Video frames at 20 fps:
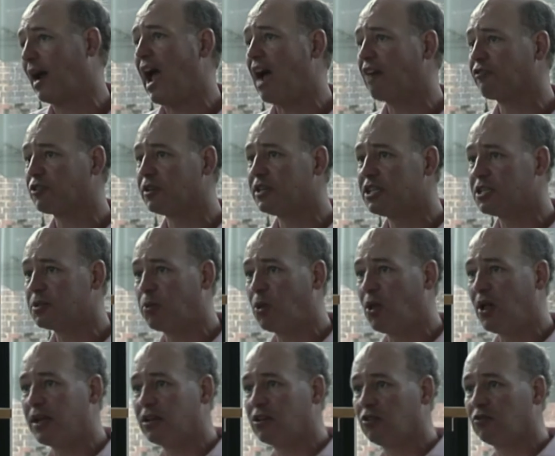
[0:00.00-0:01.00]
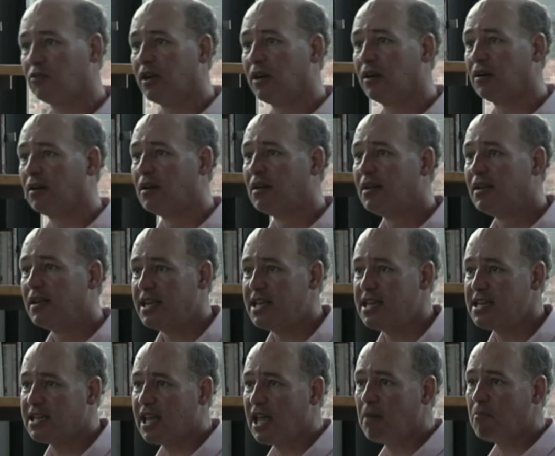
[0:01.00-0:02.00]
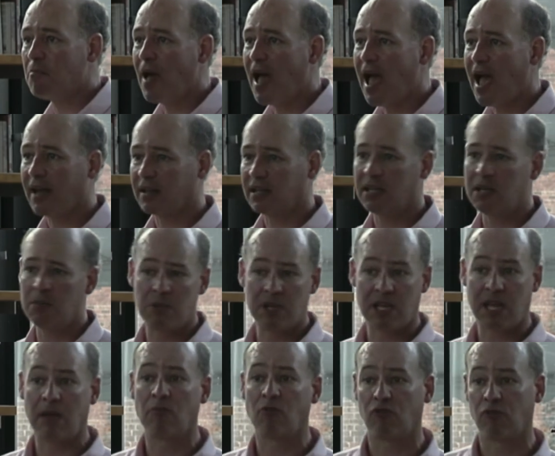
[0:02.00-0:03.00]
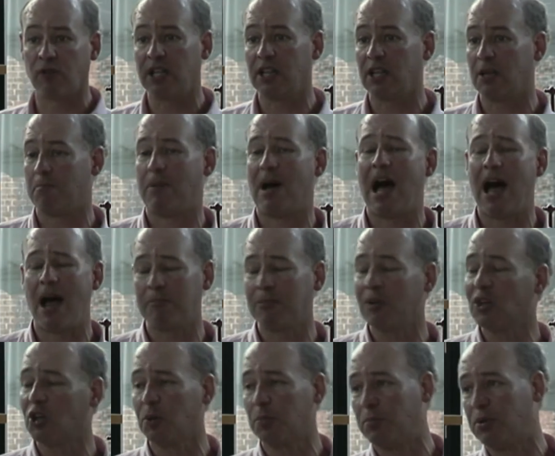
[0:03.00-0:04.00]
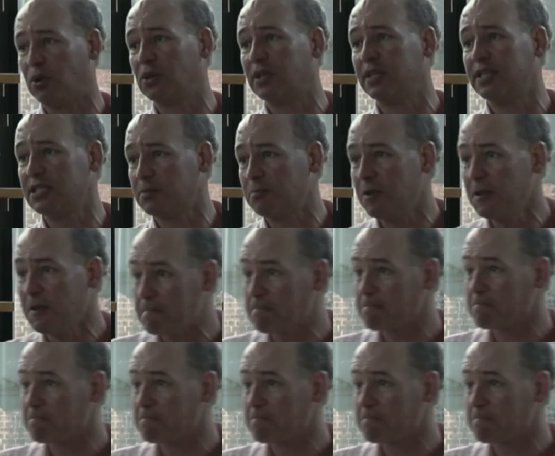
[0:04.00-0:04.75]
After his playing career, he came back. He became a really popular policeman.